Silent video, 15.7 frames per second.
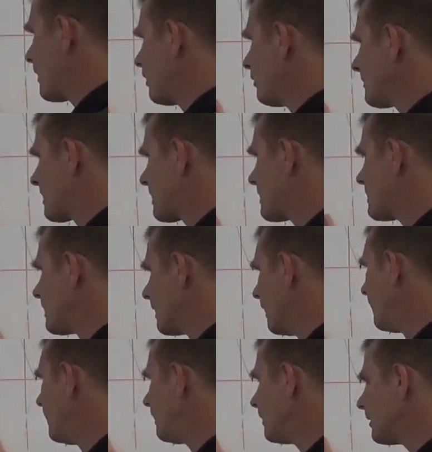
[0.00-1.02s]
I'm
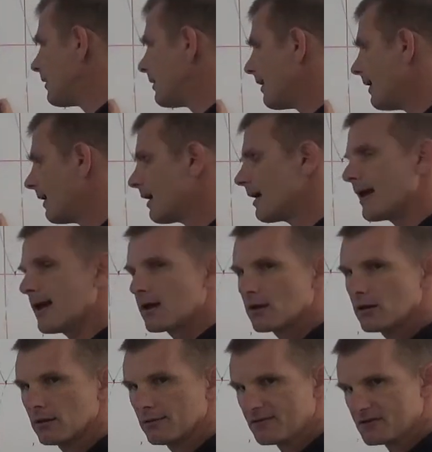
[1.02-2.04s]
here at an
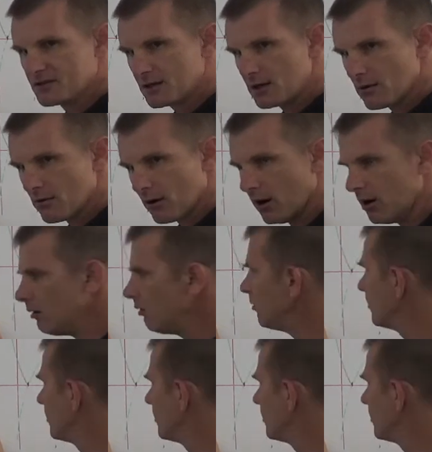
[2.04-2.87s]
angle of 0,